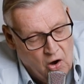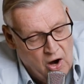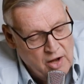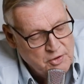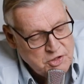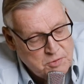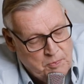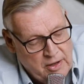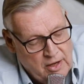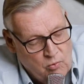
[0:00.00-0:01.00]
I that
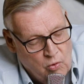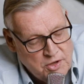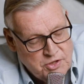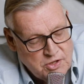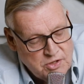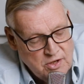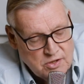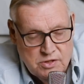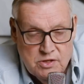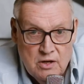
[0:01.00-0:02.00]
speak in
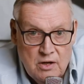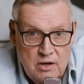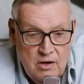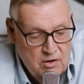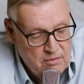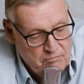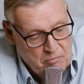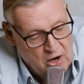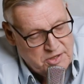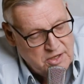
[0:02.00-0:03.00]
righteousness,
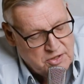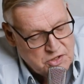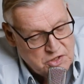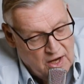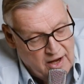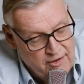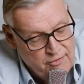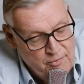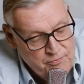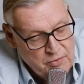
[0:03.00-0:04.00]
mighty to
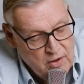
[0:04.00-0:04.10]
save.